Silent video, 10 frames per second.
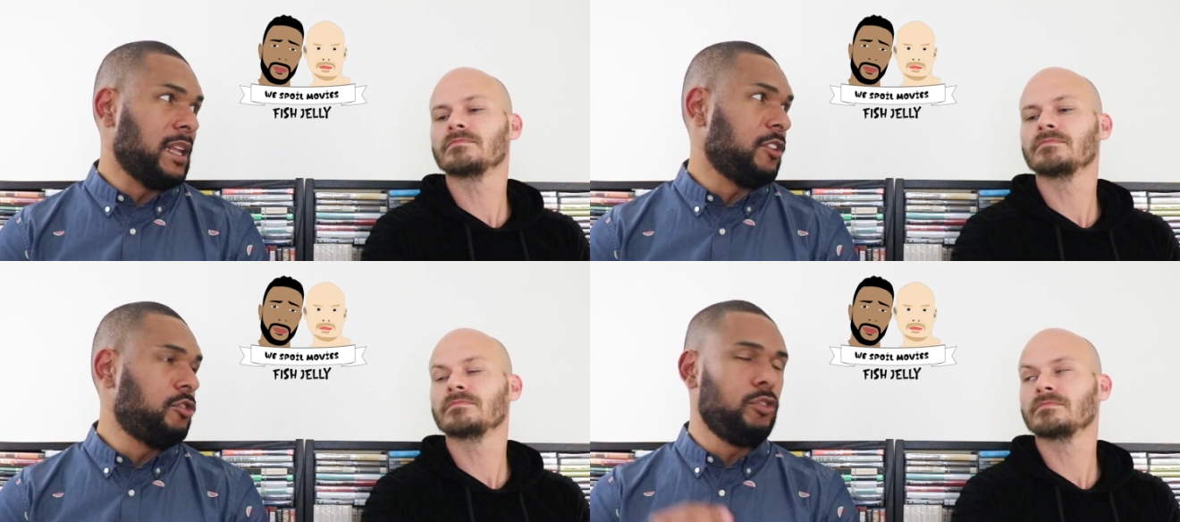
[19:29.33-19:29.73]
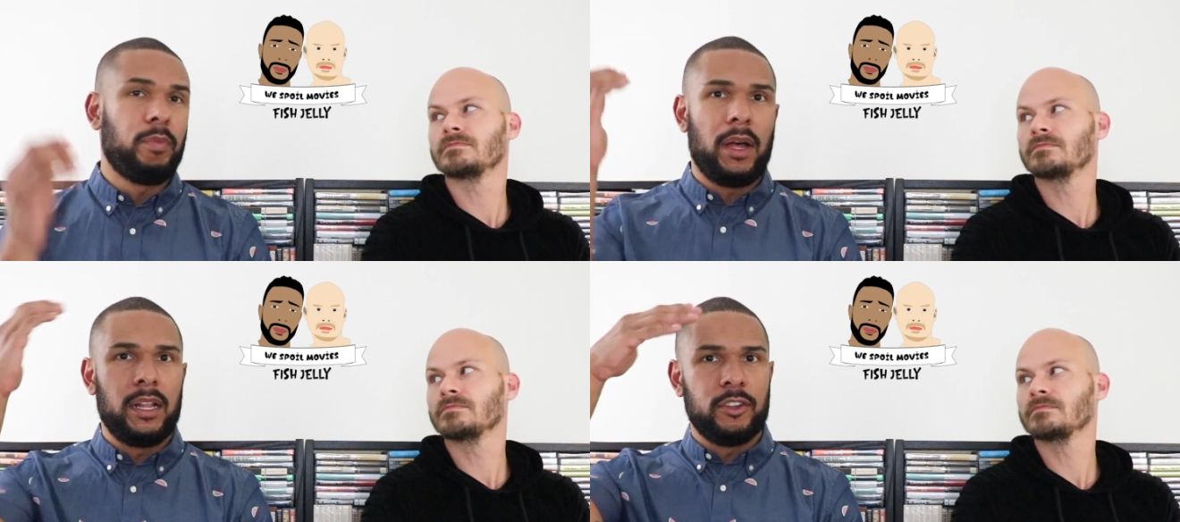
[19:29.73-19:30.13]
Speaker 1: like, shoe
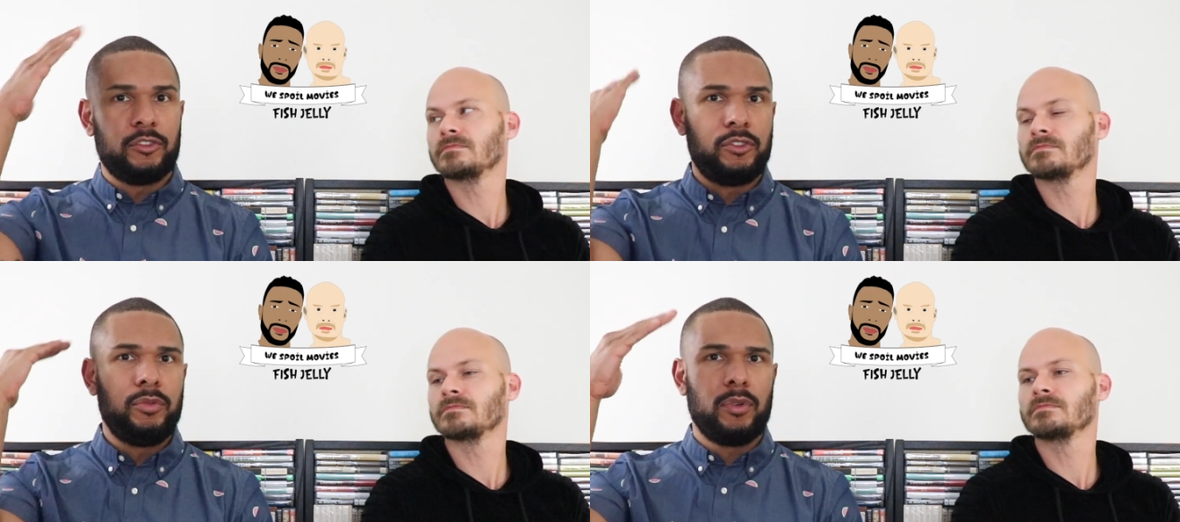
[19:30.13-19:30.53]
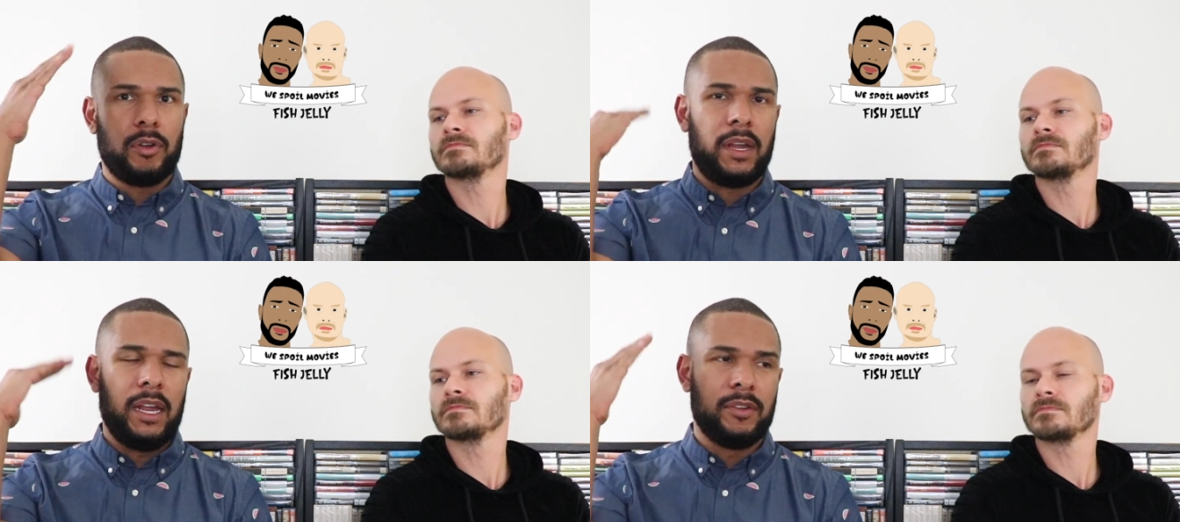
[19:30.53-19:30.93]
polish to
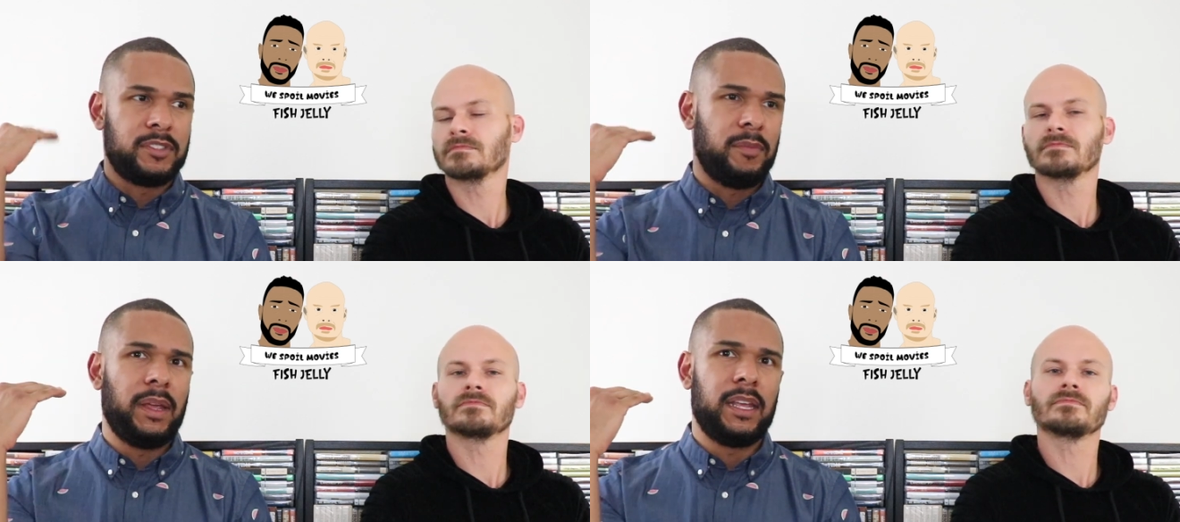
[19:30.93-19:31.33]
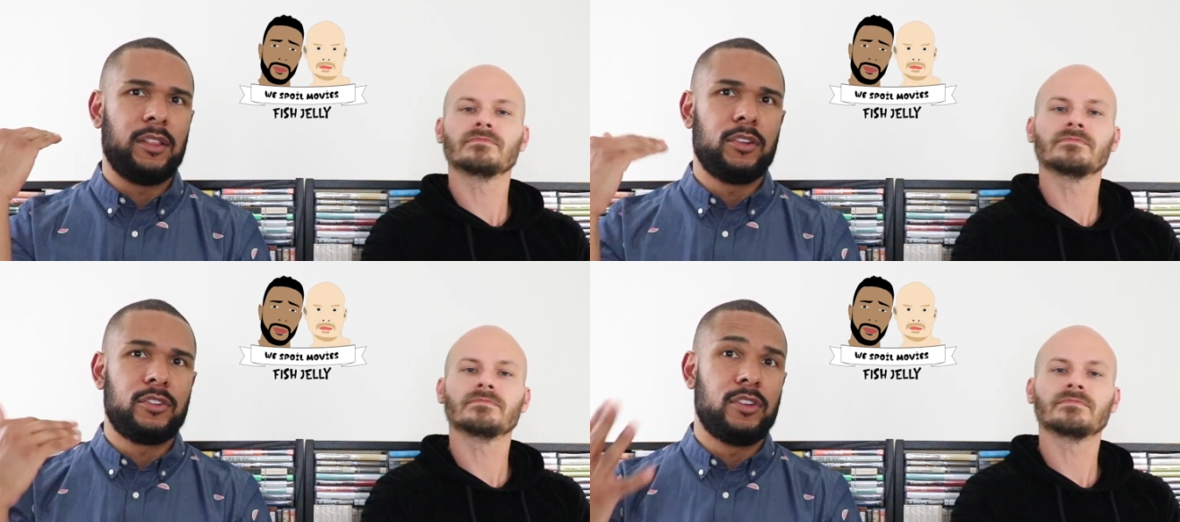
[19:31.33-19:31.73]
her hair to make
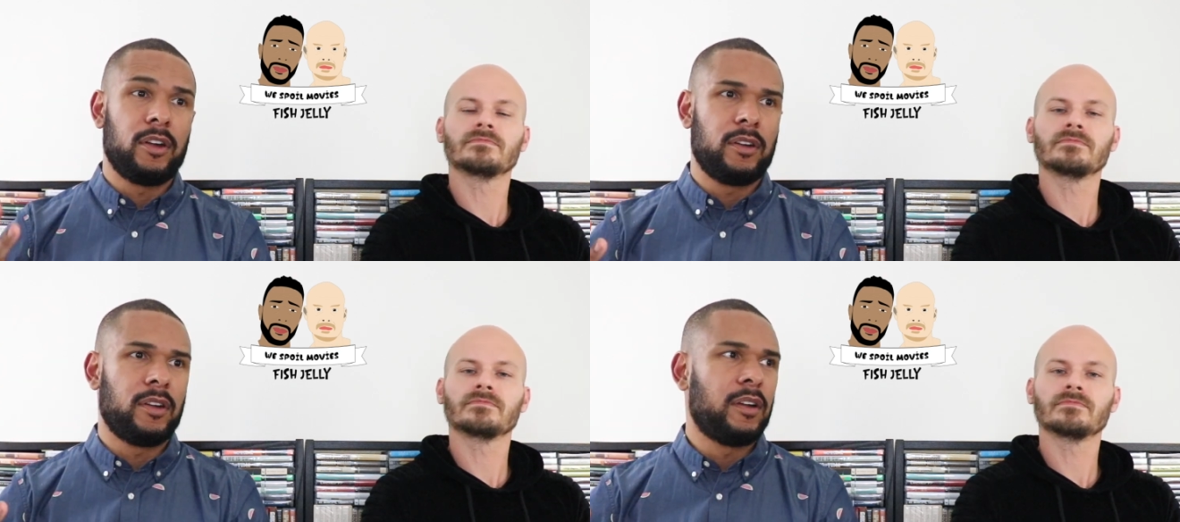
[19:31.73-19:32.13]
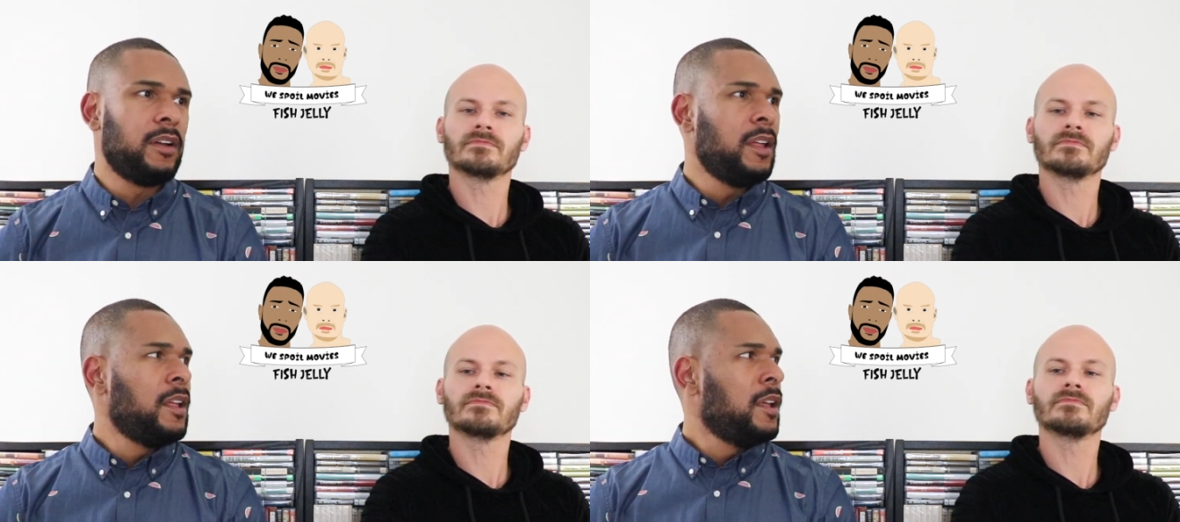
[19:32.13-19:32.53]
it look darker.
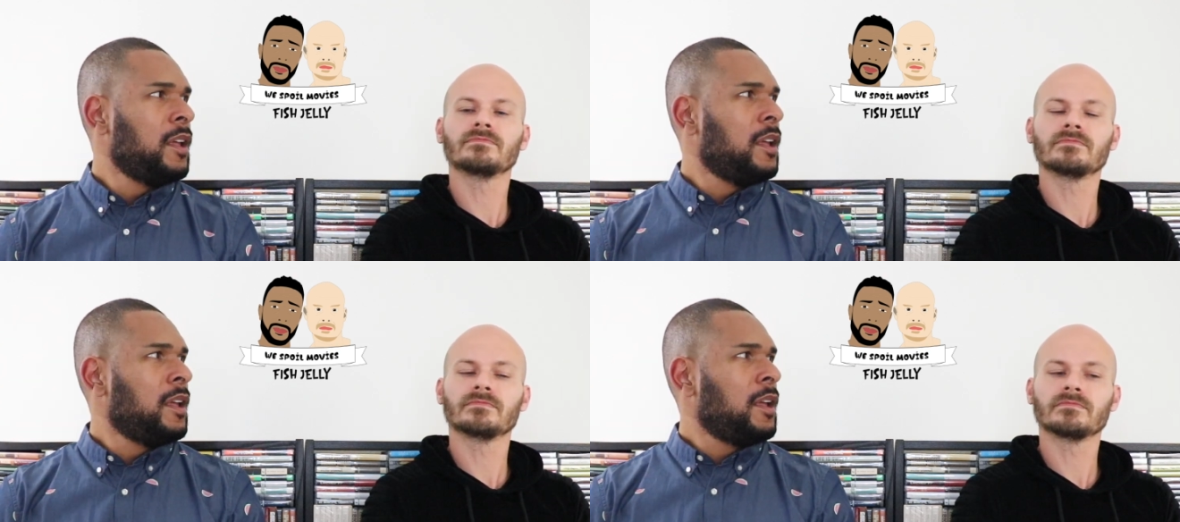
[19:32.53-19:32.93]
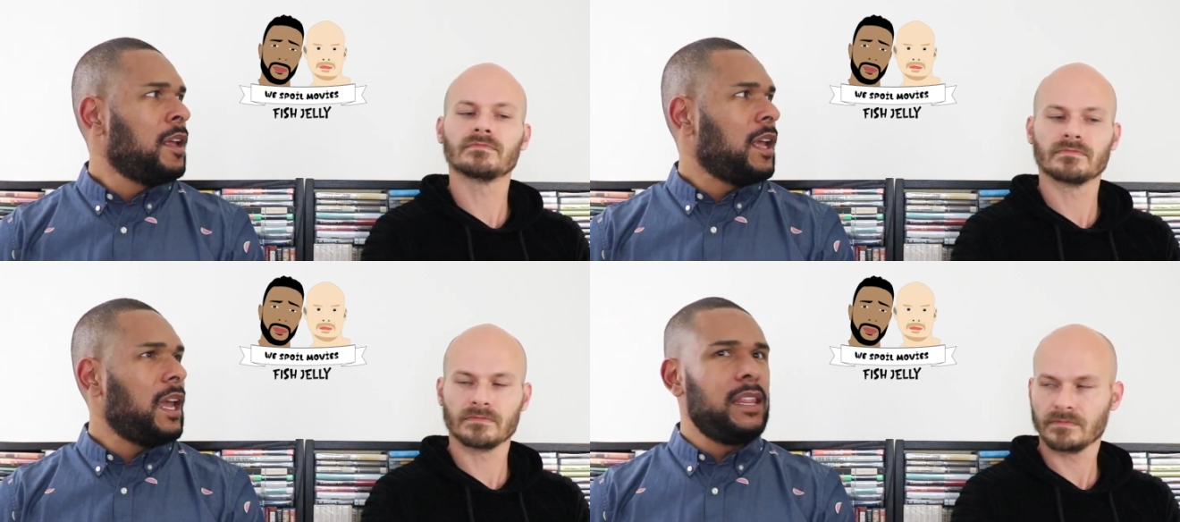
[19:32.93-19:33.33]

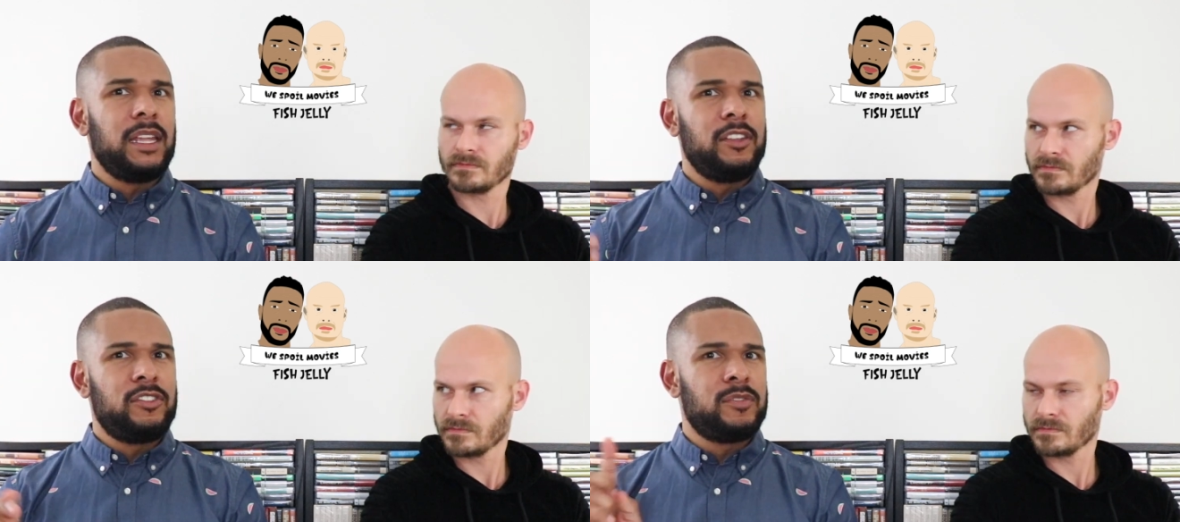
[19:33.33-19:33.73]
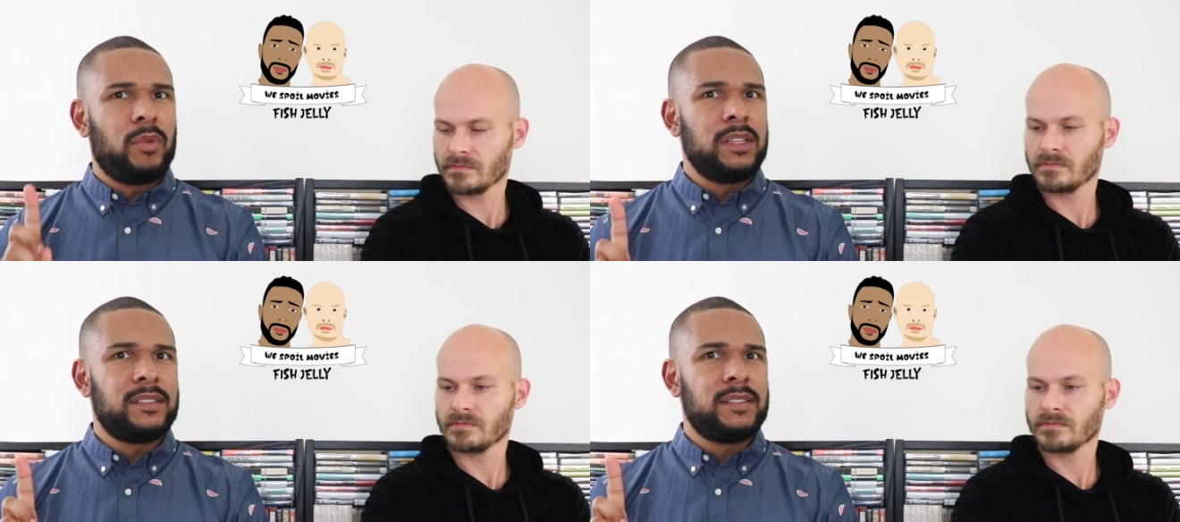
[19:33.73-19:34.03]
And then it's just one